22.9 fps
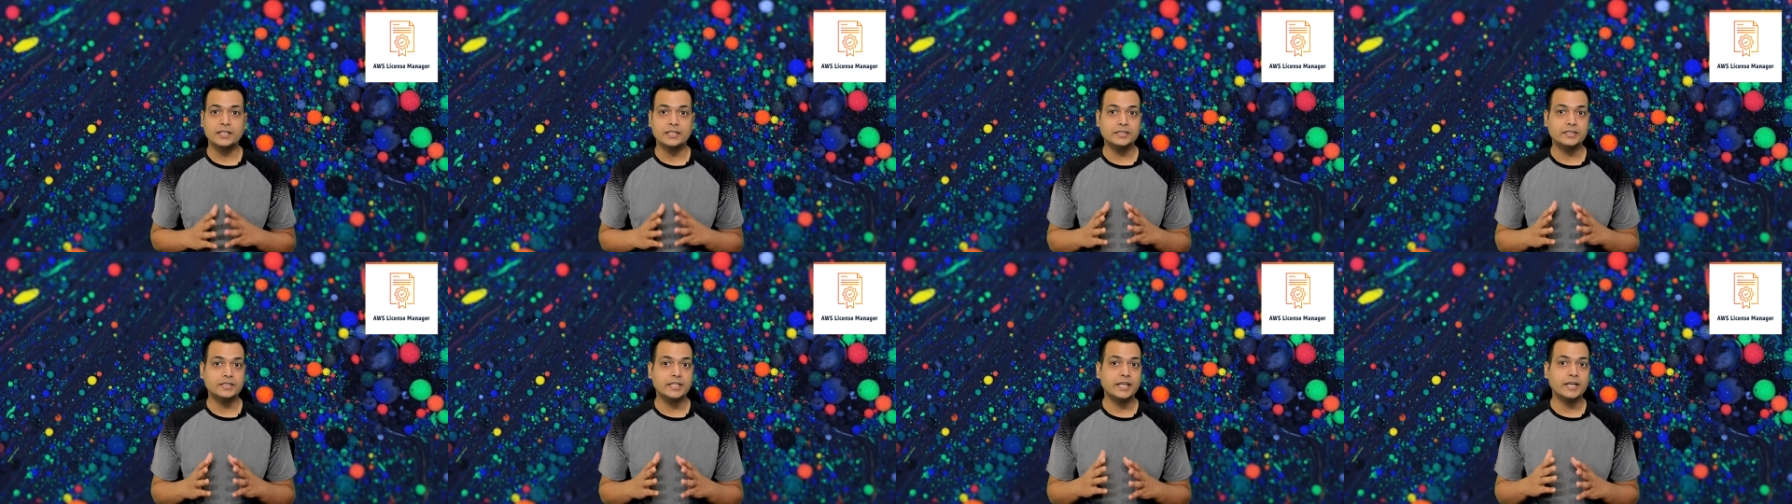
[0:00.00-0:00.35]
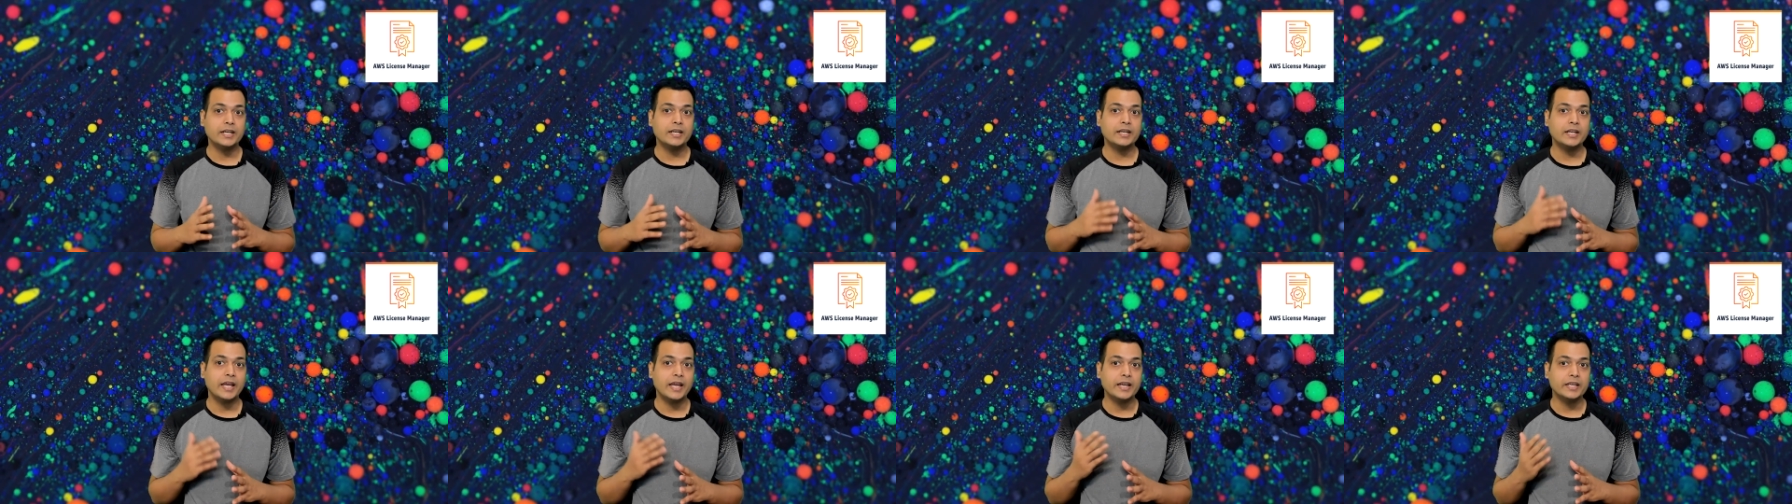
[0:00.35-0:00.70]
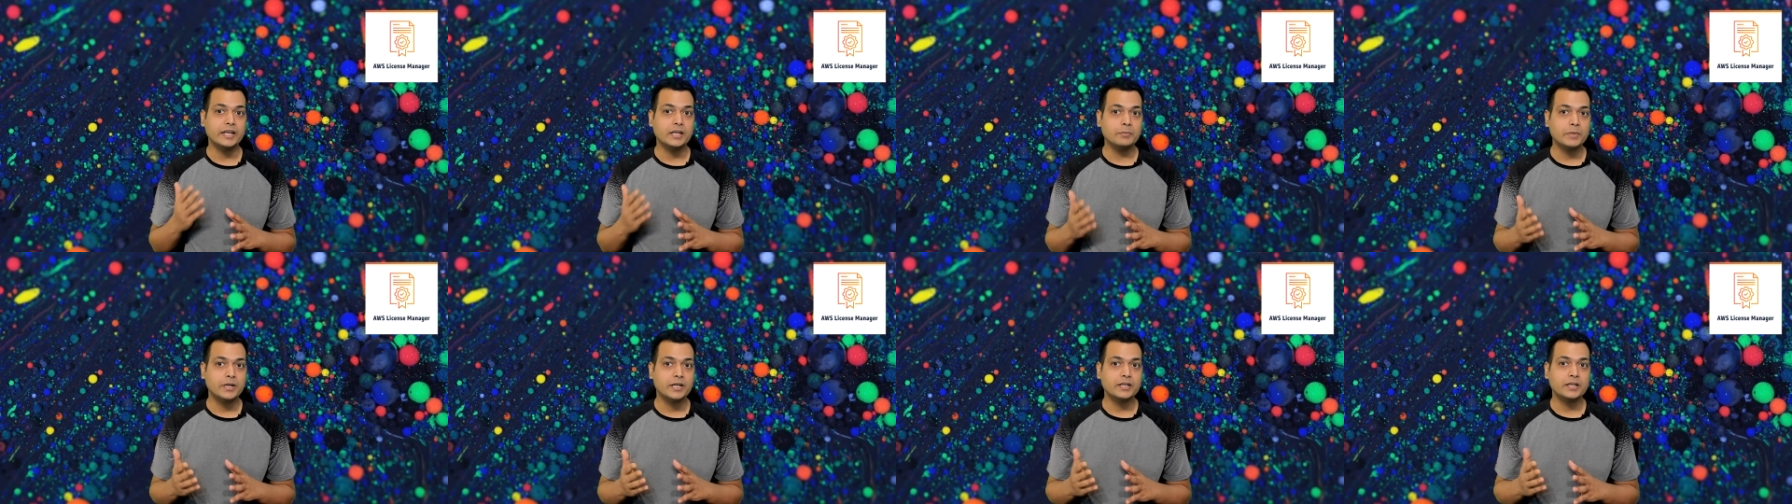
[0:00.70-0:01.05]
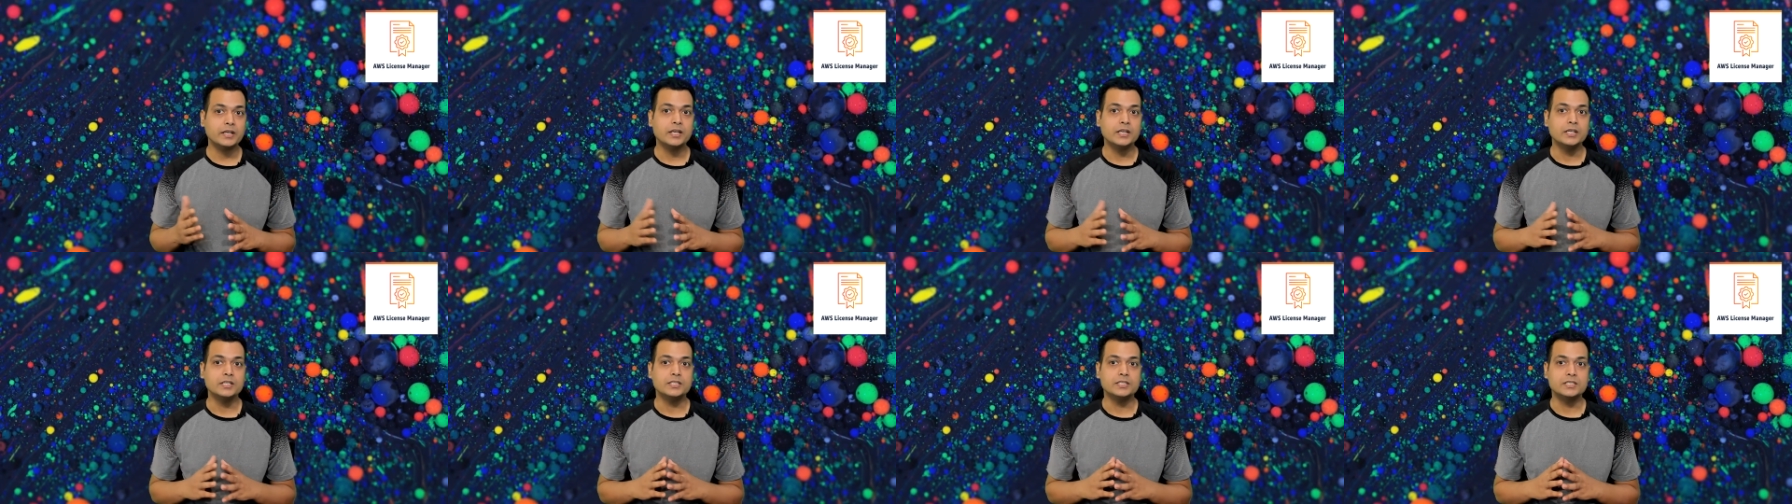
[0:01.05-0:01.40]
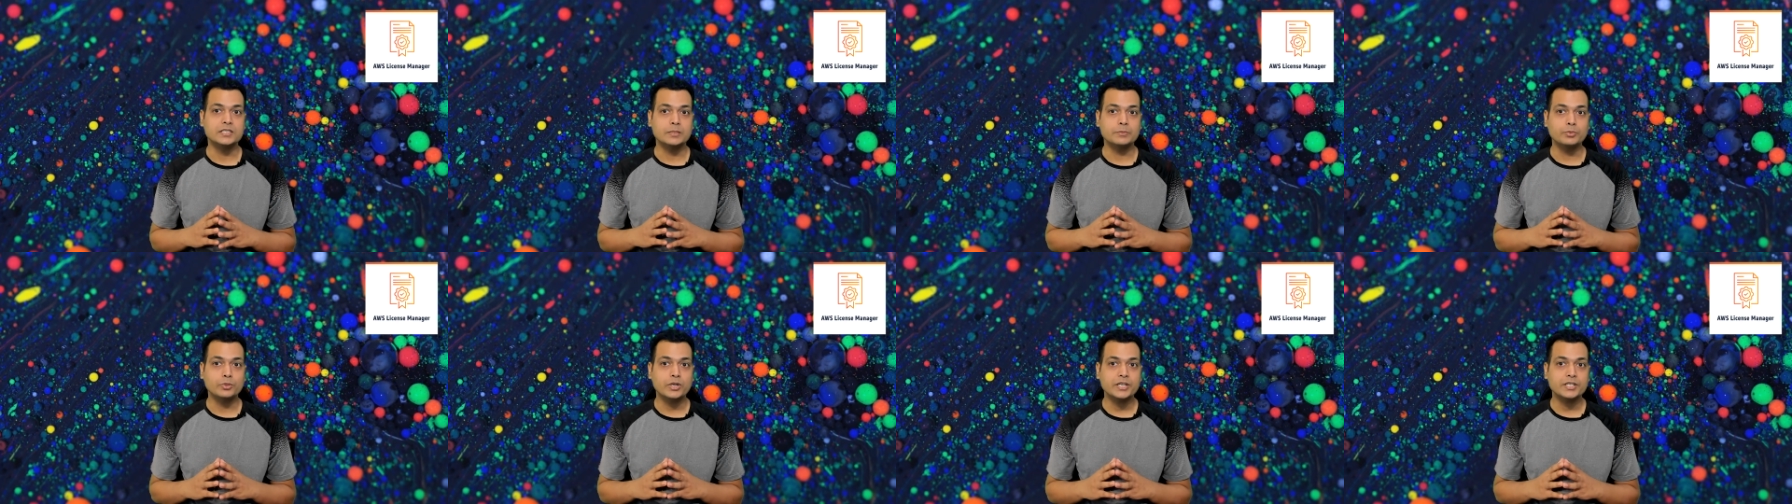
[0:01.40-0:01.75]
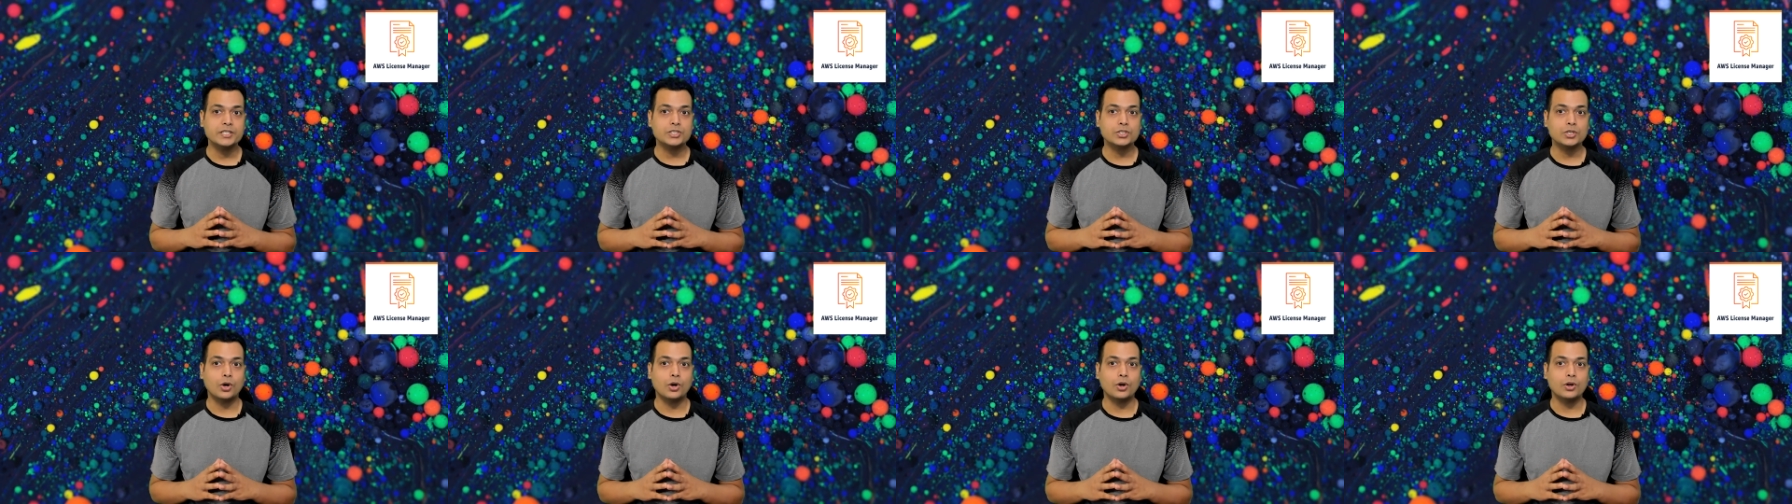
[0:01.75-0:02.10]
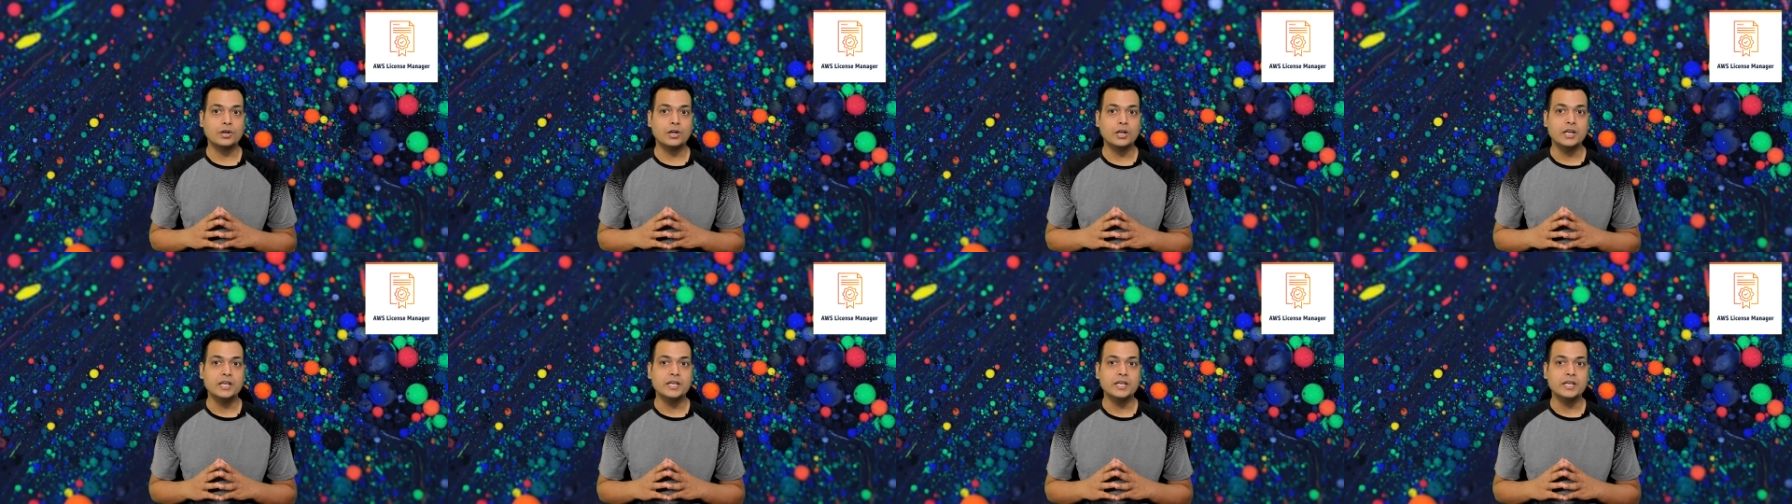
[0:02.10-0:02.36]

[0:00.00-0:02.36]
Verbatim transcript: than an agreement stipulates or